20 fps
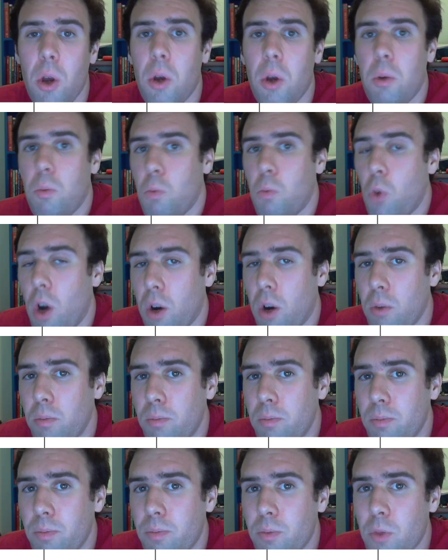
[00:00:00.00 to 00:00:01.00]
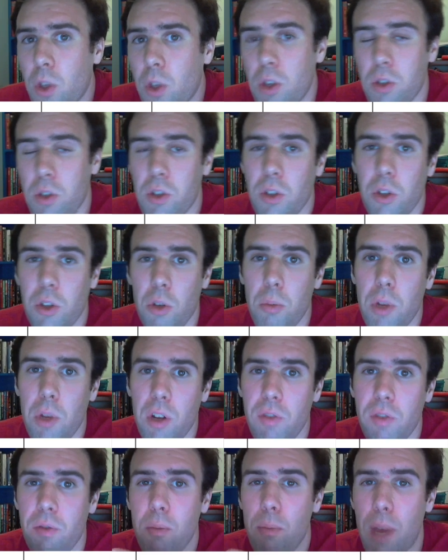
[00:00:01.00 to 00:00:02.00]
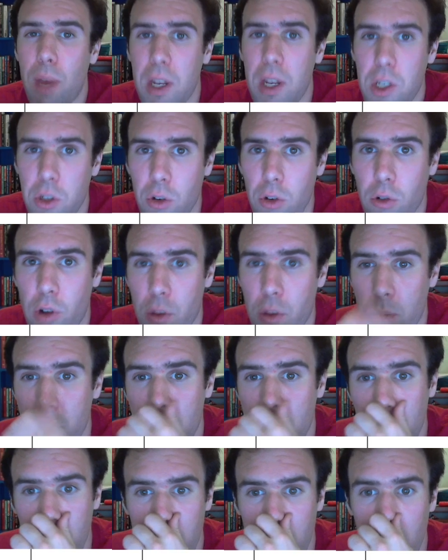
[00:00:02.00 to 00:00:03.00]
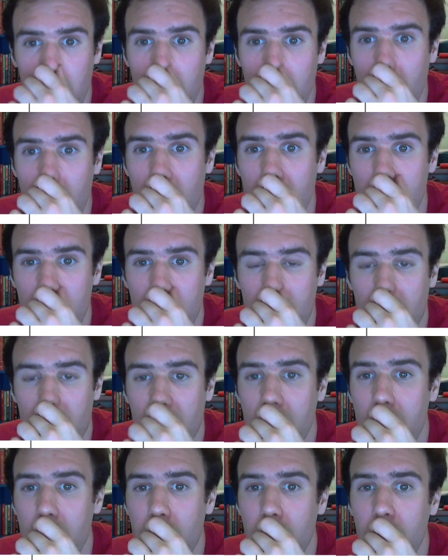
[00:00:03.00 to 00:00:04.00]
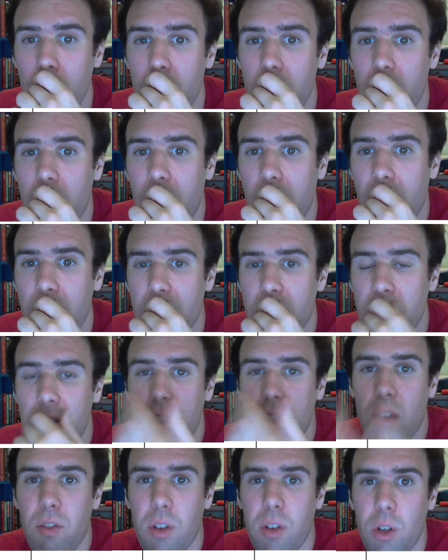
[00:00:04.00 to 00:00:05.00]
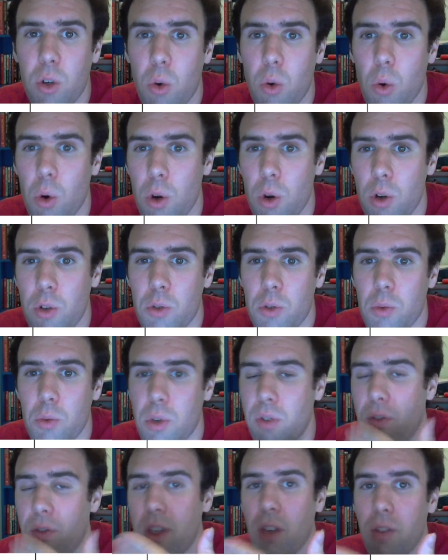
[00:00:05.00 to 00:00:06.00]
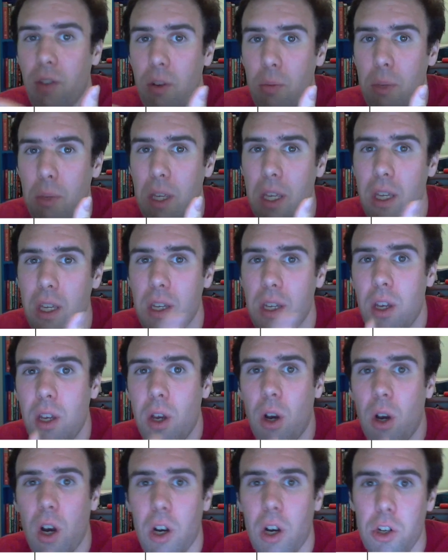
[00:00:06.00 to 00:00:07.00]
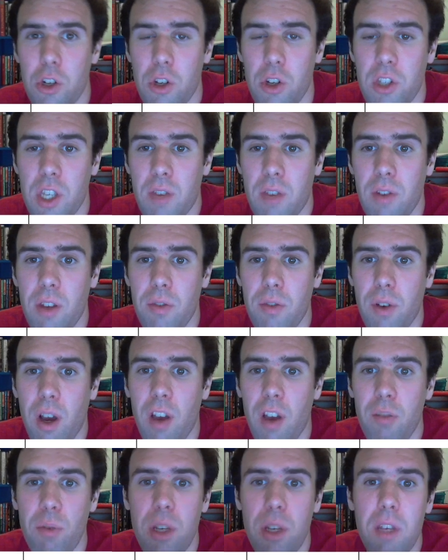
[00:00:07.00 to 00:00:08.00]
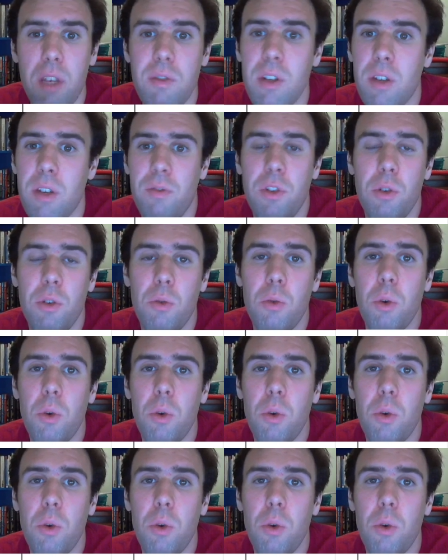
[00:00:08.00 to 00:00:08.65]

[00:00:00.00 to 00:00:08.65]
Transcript: Well, there's a little bit of mental arithmetic going on. I know that 7 quarters would have given me 175, but even if you